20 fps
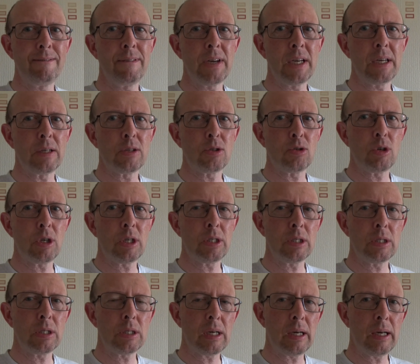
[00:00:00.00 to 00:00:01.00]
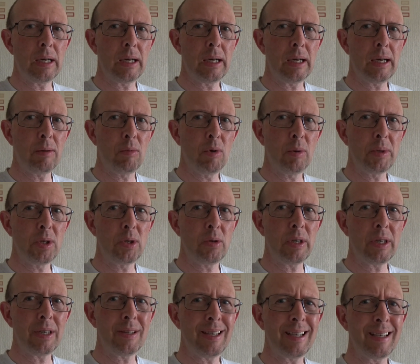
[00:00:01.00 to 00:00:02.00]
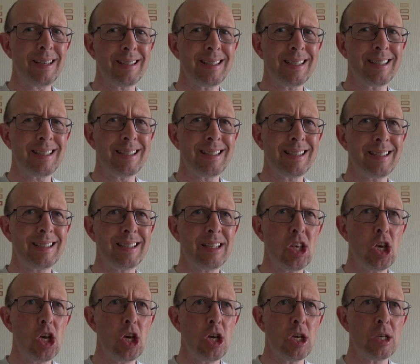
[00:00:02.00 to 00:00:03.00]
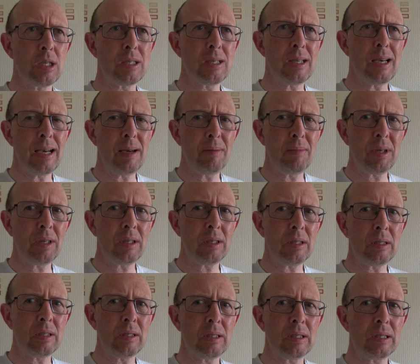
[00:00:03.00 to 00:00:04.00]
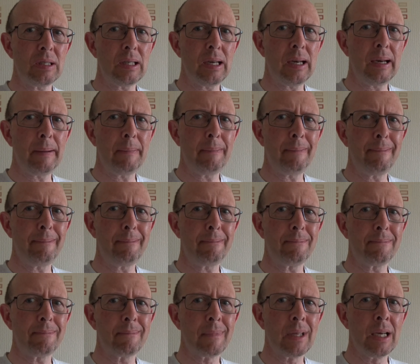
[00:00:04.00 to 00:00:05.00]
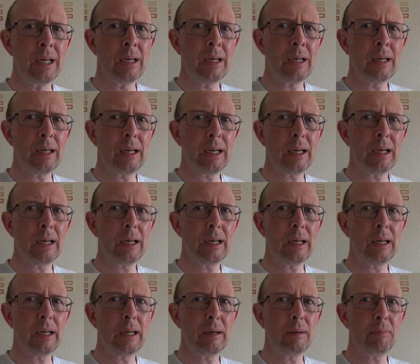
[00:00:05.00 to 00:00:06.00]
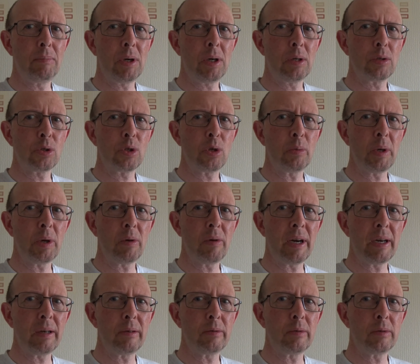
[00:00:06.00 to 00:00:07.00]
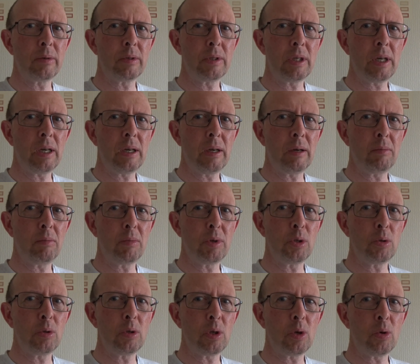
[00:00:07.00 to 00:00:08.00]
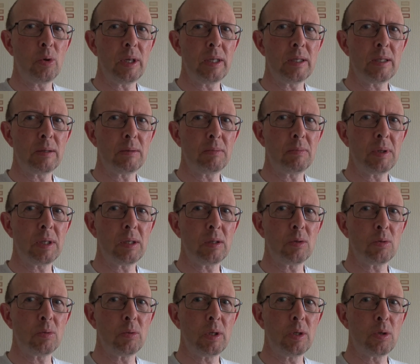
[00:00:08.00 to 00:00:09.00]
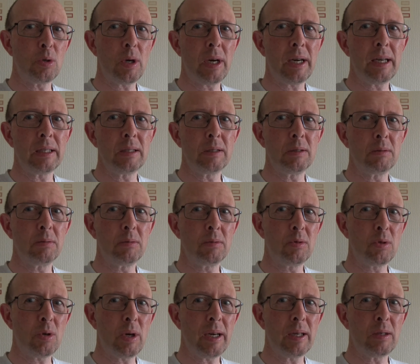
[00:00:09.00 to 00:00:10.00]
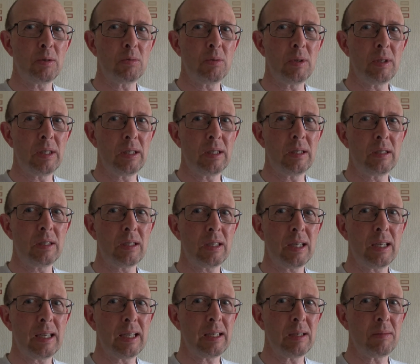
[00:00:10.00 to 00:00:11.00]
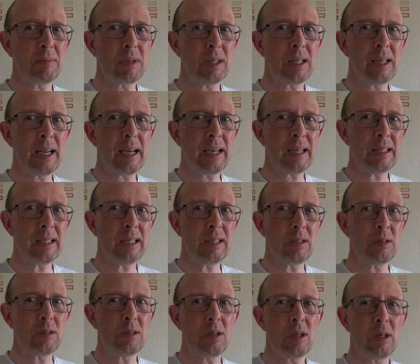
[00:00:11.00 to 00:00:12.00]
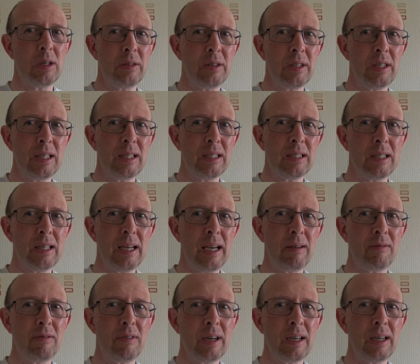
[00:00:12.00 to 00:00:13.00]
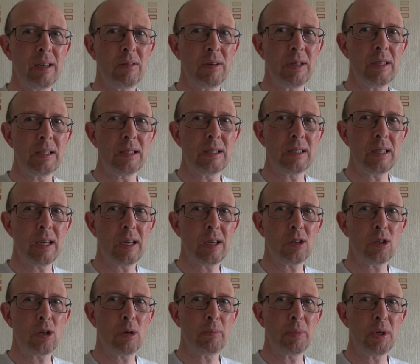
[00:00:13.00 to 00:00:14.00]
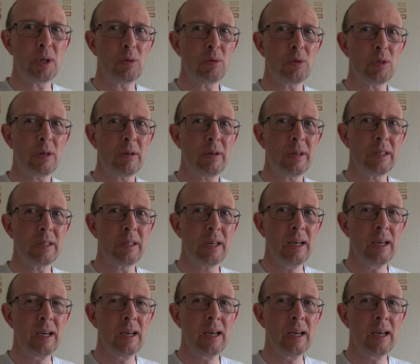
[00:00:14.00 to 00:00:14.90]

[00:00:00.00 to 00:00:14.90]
Fingers crossed. I won't be doing anything on Thursday because Paul's coming round. We're doing the quiz because we tried with his to get him connected on the internet via his computer, and